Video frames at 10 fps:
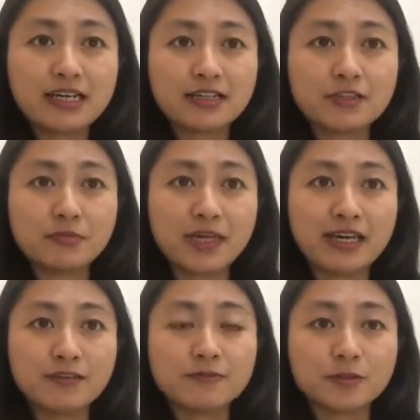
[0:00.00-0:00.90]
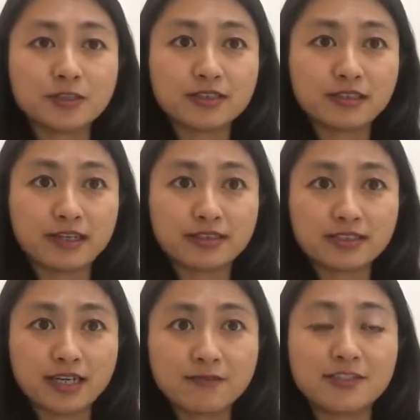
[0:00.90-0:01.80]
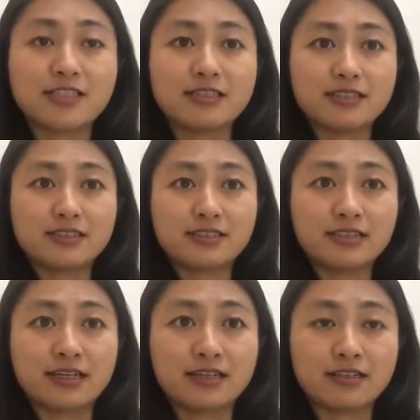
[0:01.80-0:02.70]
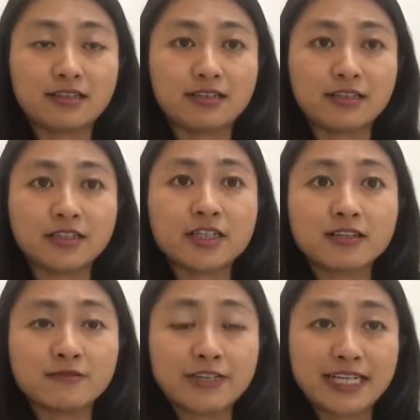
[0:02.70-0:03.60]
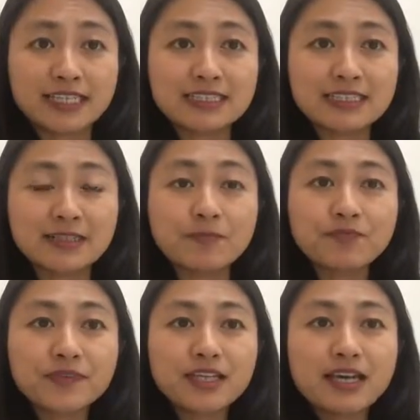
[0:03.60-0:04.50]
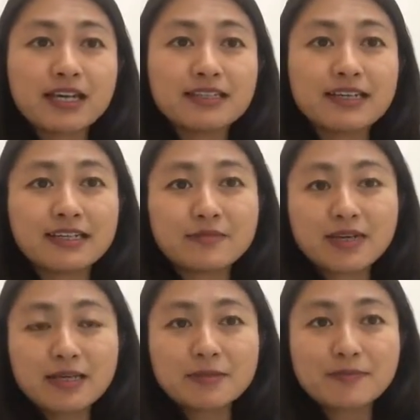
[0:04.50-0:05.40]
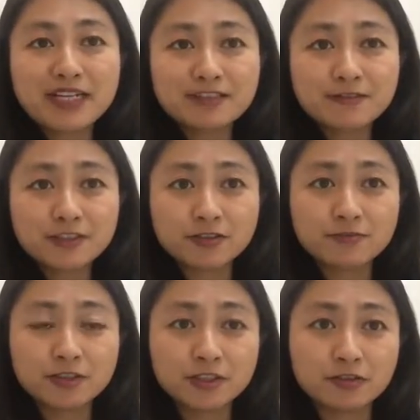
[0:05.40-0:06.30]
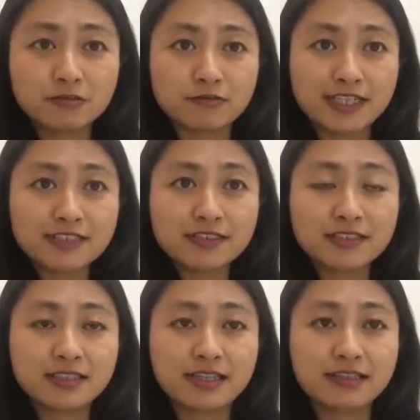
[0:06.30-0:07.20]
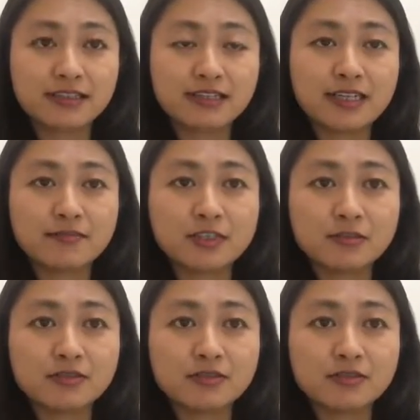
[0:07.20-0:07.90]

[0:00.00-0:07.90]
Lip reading: you pay for like services that incur VAT. Then it might be beneficial for you to register and claim those